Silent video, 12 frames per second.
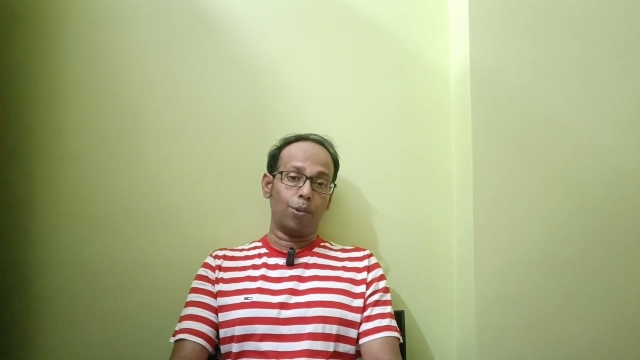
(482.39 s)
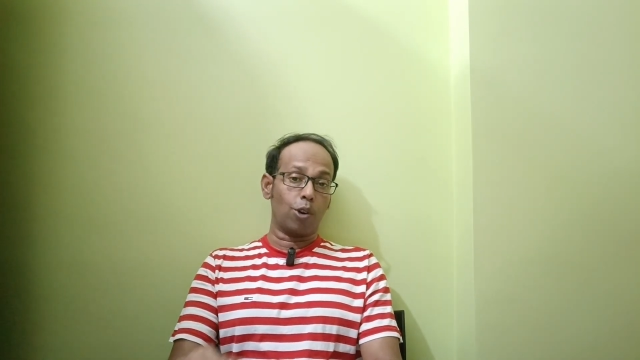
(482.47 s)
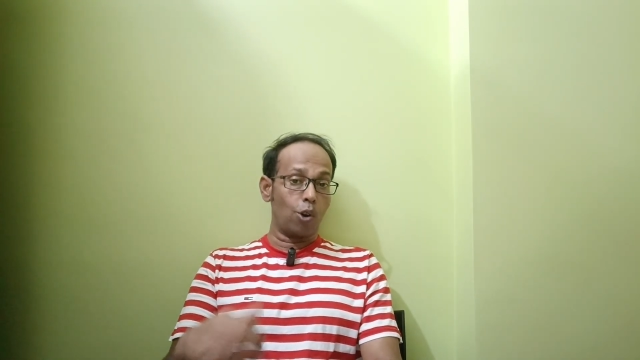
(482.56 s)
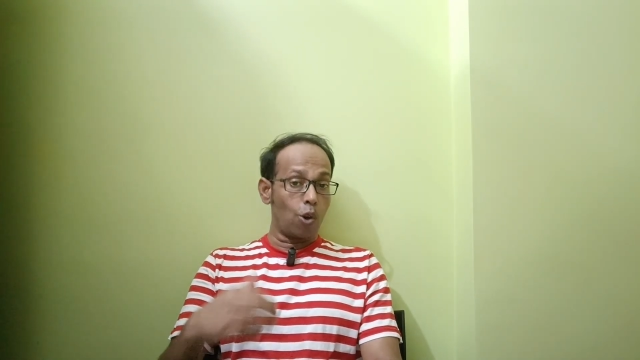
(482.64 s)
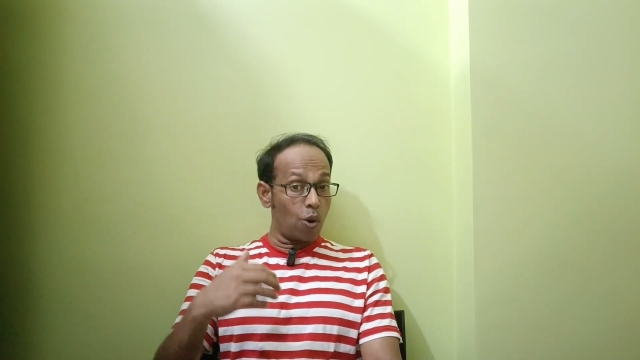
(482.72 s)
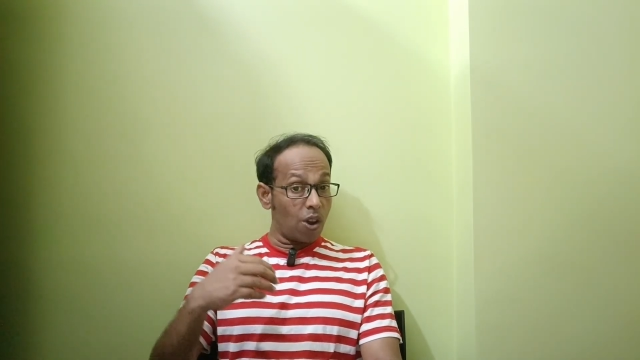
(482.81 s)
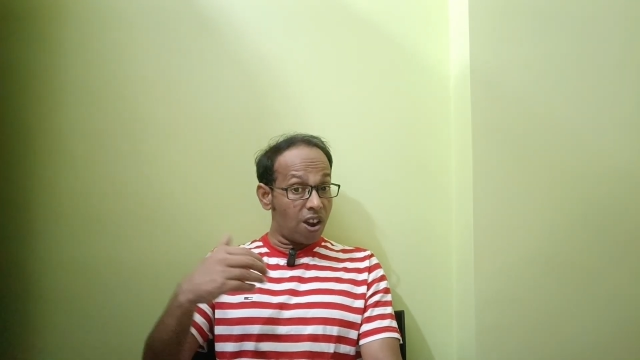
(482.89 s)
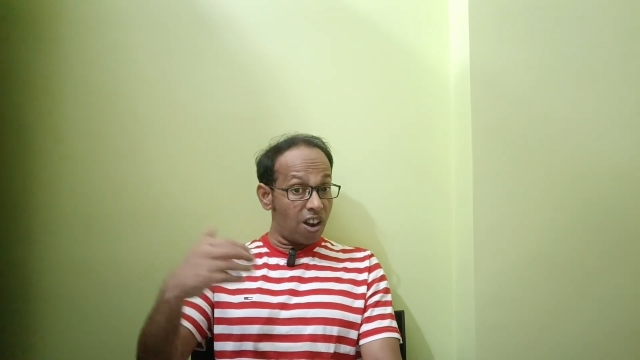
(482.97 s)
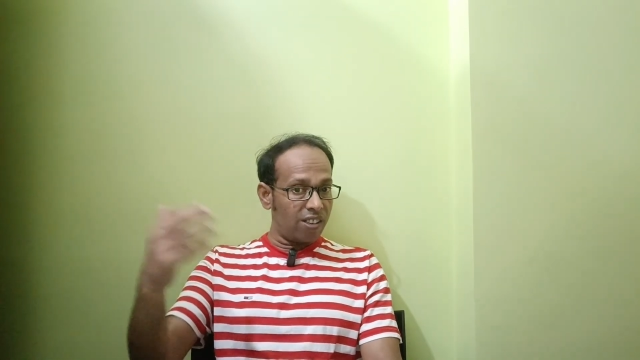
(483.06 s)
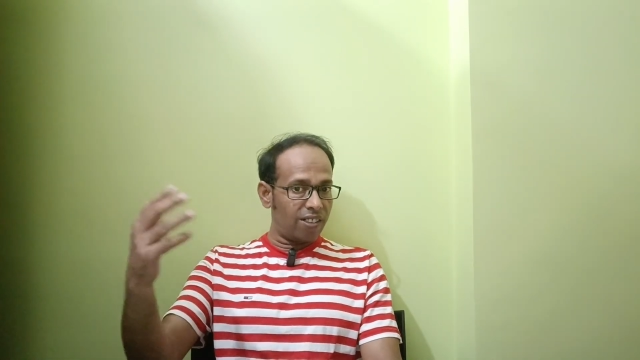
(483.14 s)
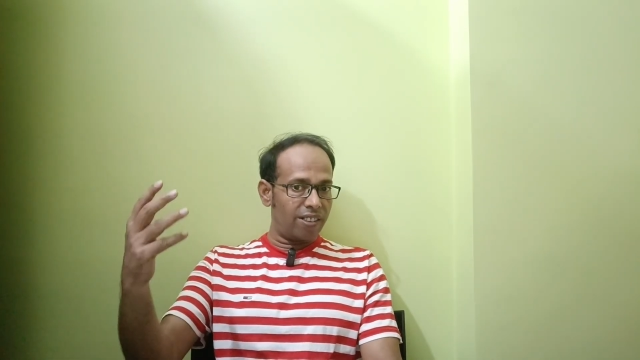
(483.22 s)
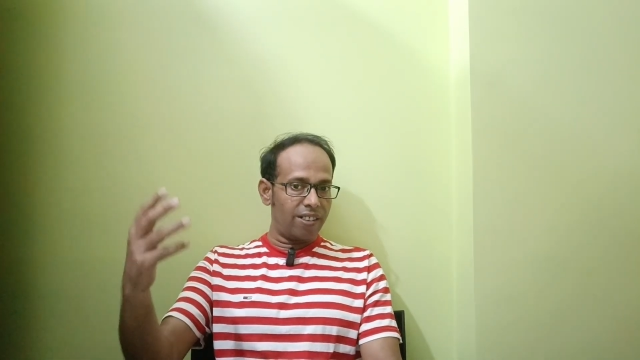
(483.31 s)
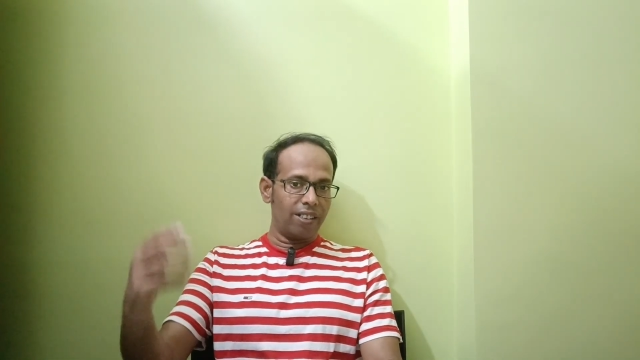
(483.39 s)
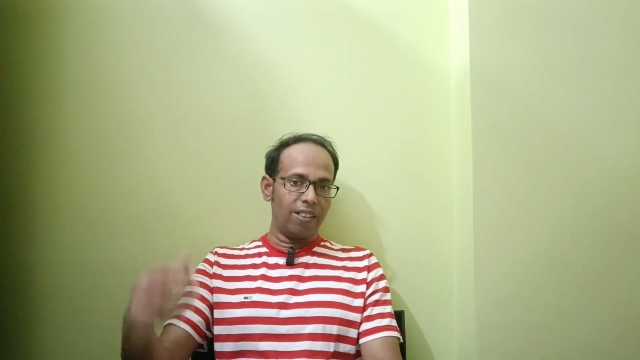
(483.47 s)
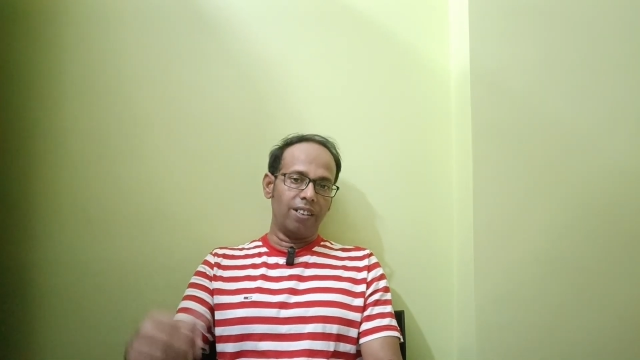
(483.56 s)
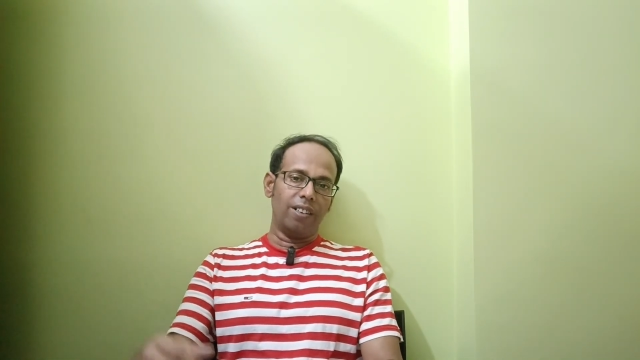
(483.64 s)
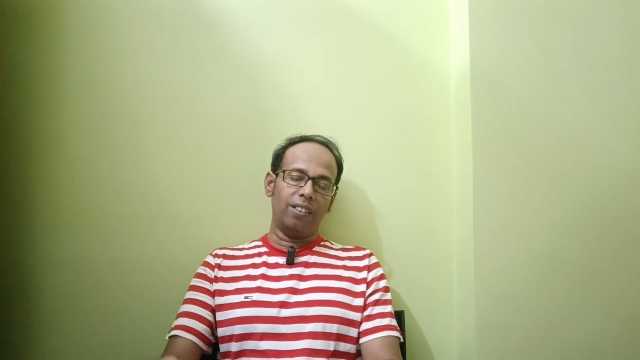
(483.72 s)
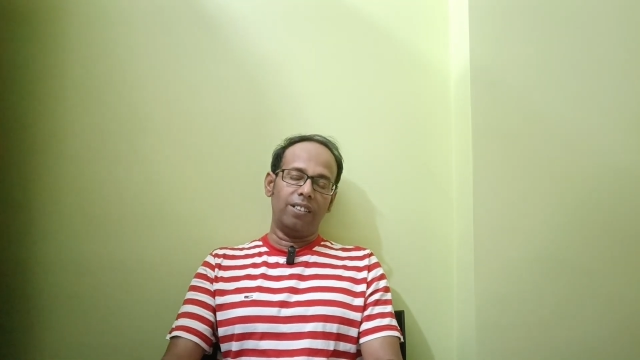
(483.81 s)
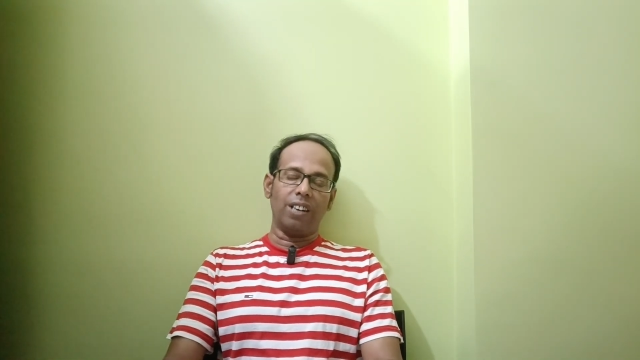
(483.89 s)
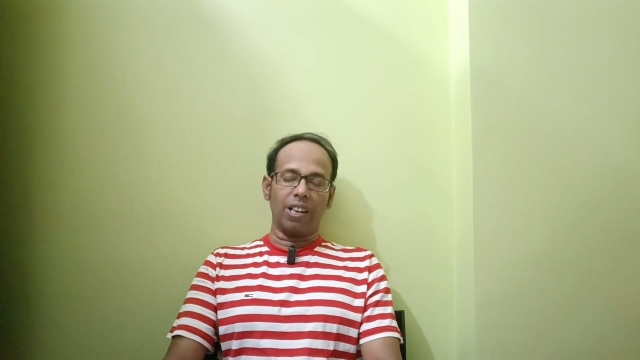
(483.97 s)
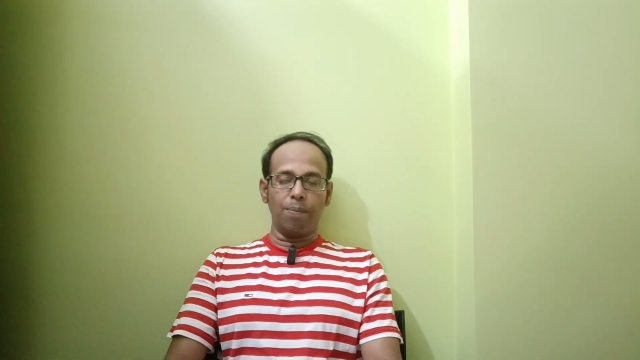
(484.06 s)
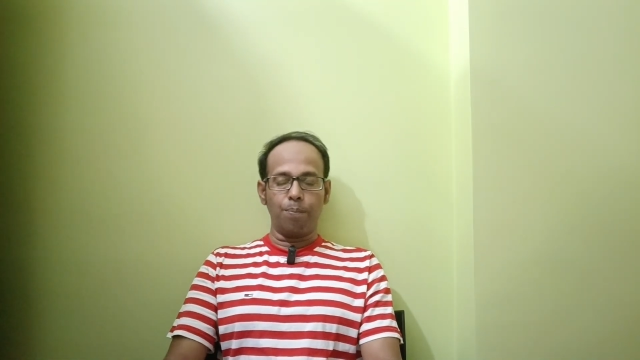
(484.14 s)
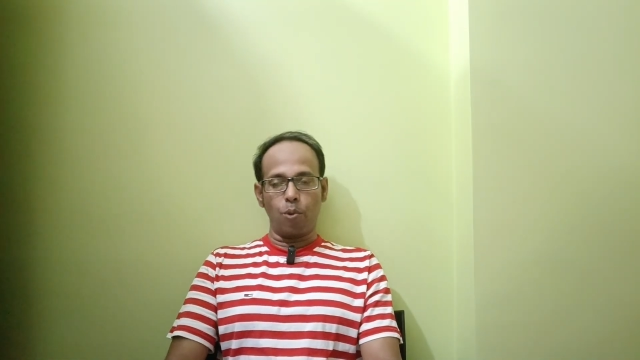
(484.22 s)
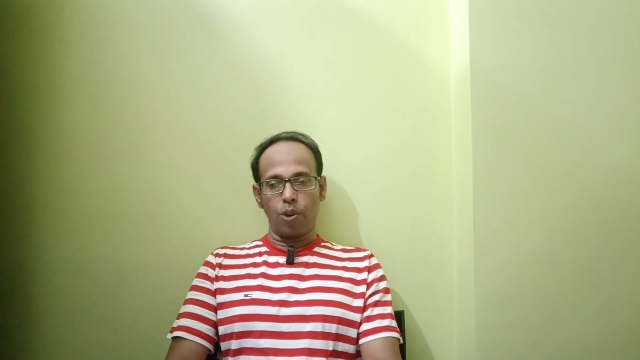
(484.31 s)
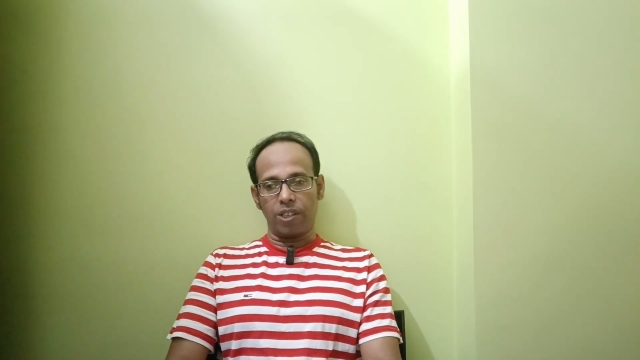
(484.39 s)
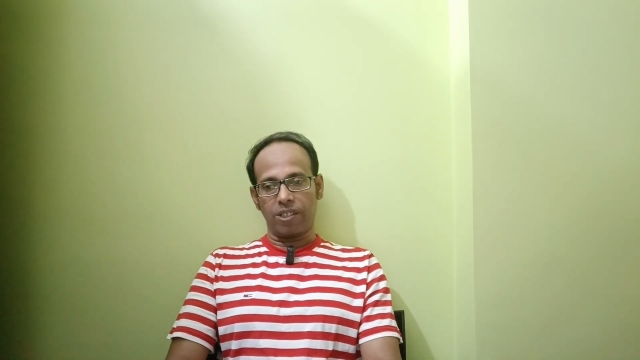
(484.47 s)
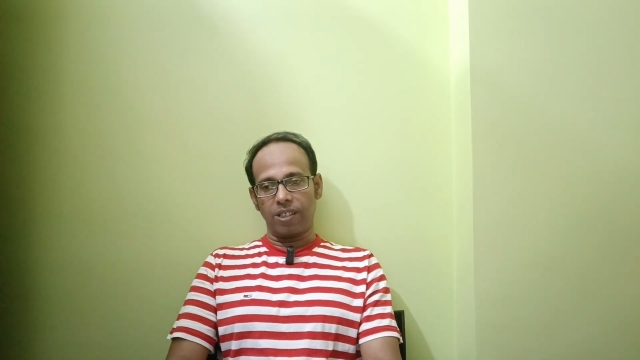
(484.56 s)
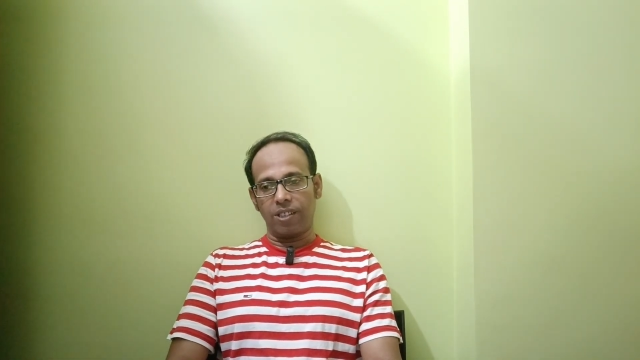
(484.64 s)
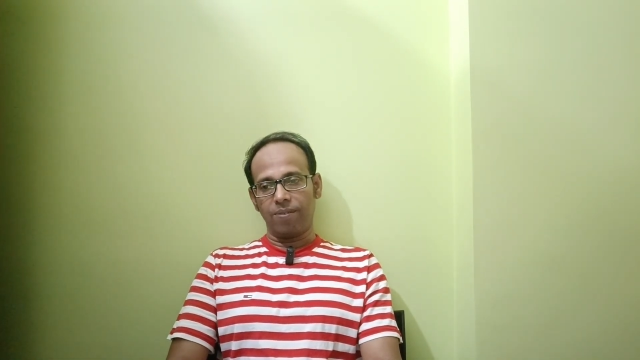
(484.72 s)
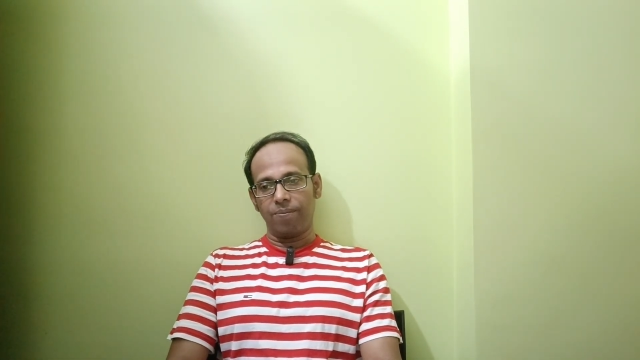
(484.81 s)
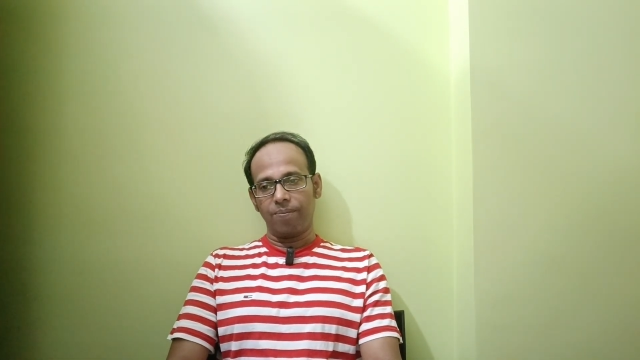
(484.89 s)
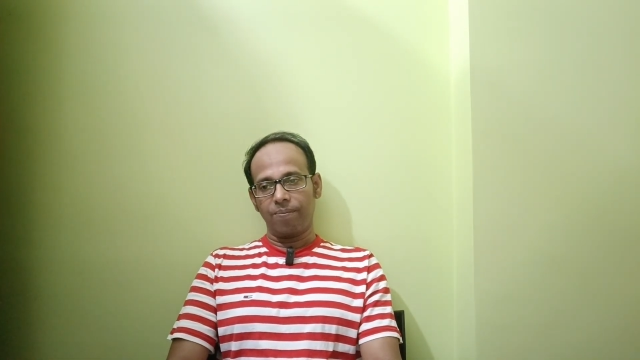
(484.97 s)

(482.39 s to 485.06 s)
for longer term protection.